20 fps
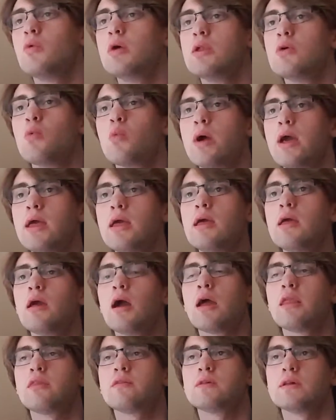a way,
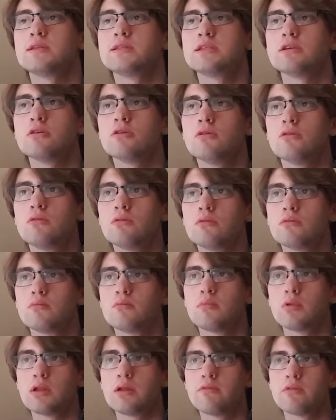I still
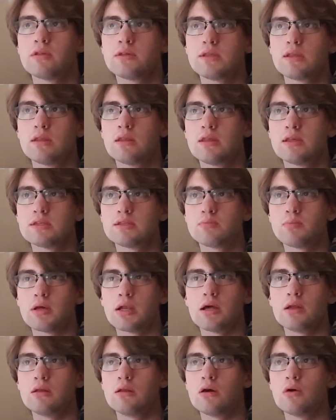believe in this, but
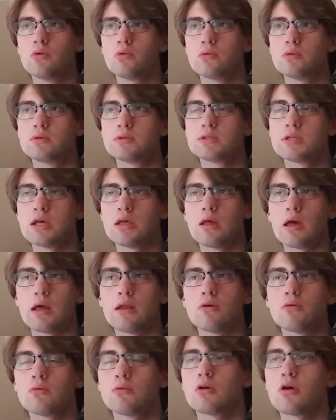I
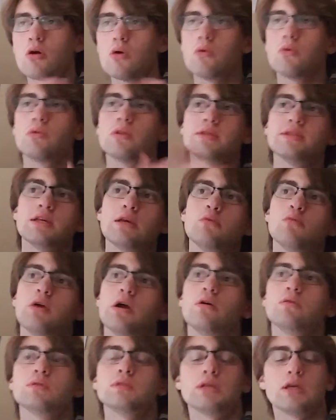don't go the same
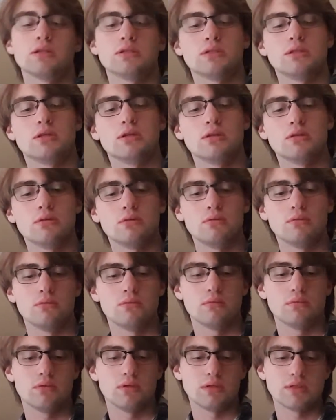route to get to
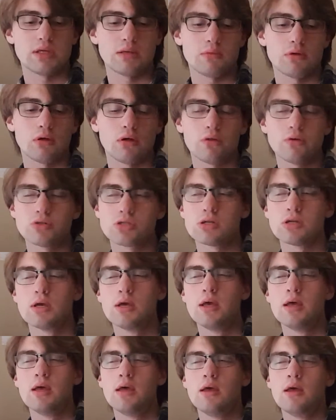the same conclusion.
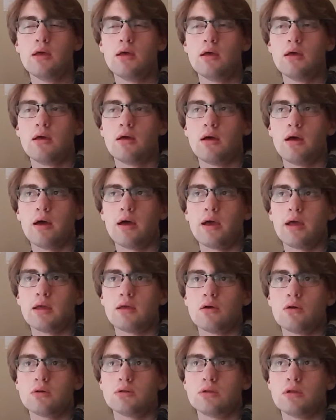I
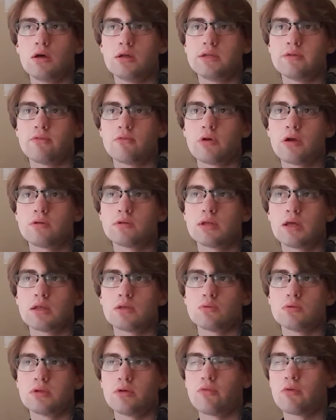go a different route to get
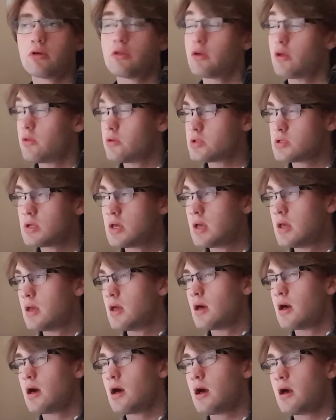to a different conclusion.
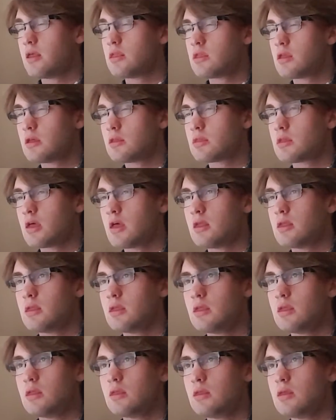I think that,
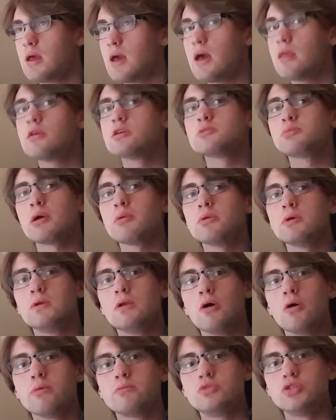there's probably
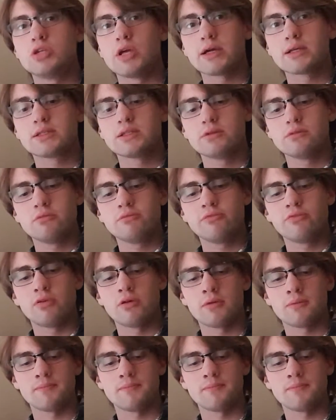no objective,